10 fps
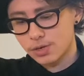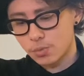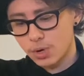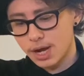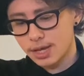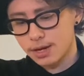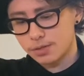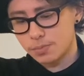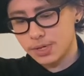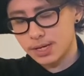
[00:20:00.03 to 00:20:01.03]
why it is
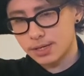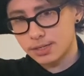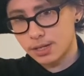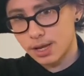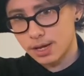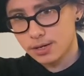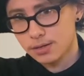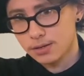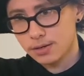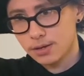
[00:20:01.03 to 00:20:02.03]
being delayed.
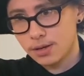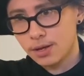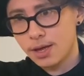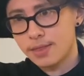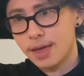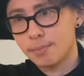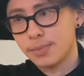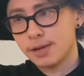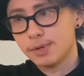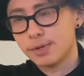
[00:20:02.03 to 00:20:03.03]
And that
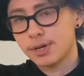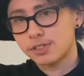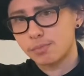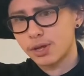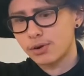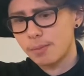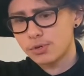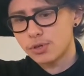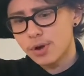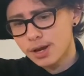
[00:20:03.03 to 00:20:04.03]
may be because a better
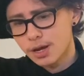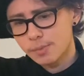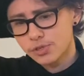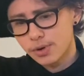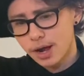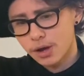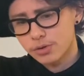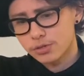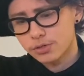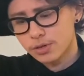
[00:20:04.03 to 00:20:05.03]
opportunity comes
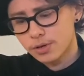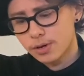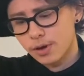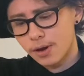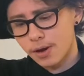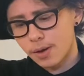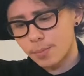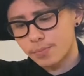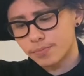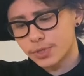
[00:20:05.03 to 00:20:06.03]
around.
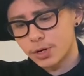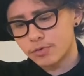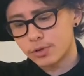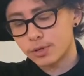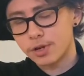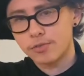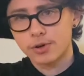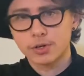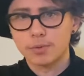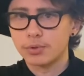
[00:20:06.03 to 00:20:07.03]
If you're looking for
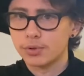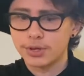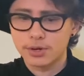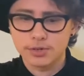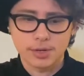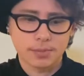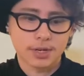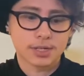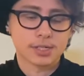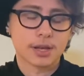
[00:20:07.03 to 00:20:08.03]
a new employee or
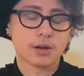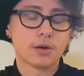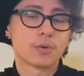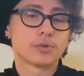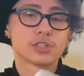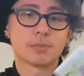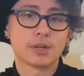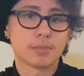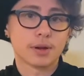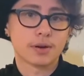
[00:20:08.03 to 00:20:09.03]
something, it's like, oh, there's somebody
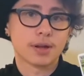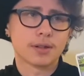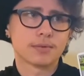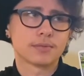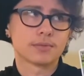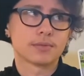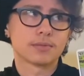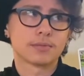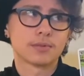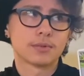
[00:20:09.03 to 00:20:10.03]
better. And
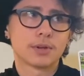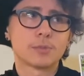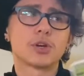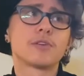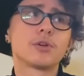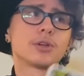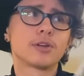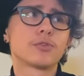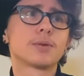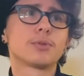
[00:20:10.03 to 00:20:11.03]
I'm sorry, if you're
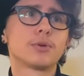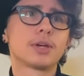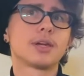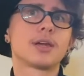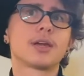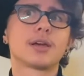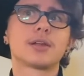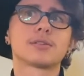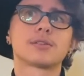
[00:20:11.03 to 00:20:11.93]
looking for an employee and